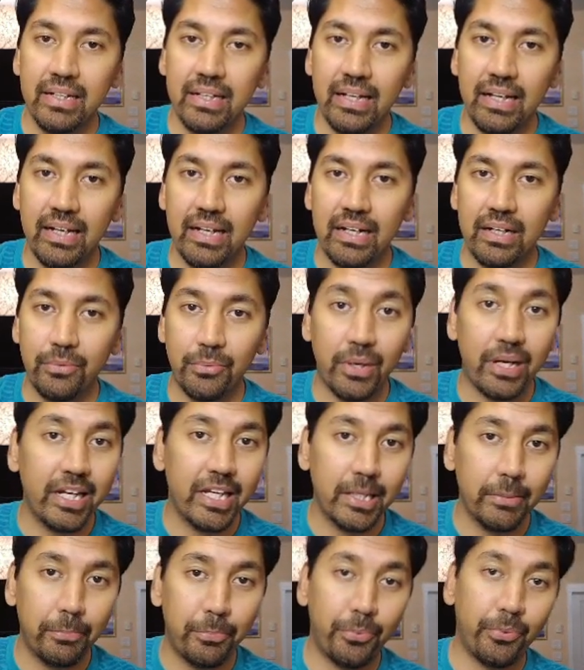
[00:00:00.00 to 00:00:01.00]

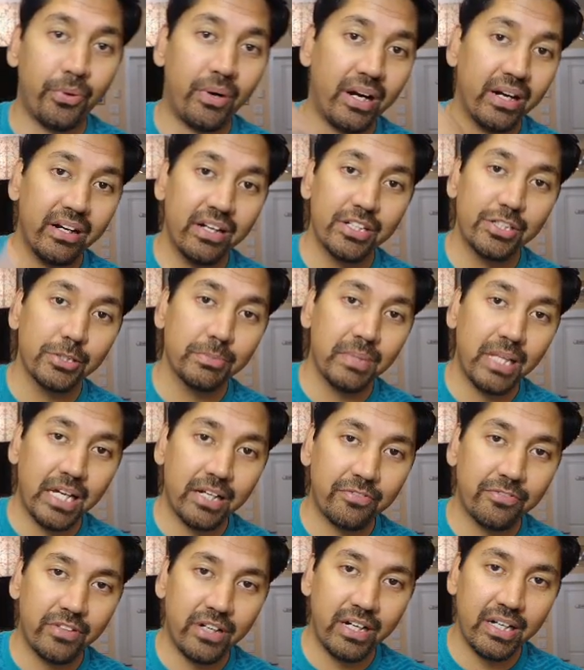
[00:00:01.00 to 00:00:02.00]
running prior to
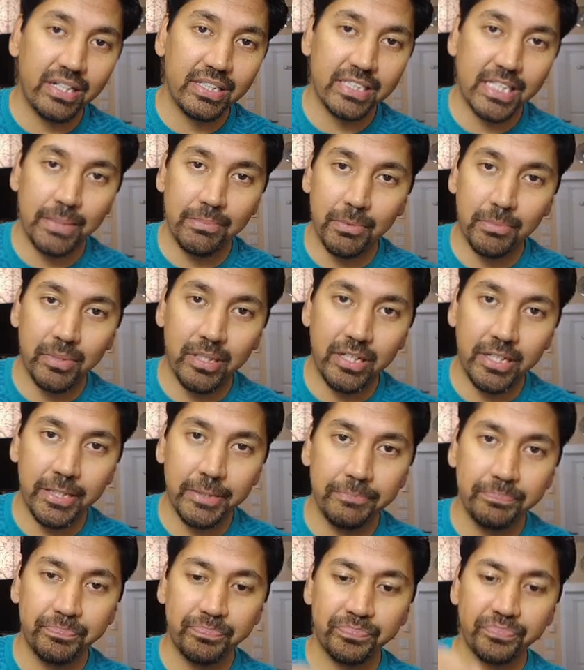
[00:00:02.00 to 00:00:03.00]
Black Friday Cyber Monday,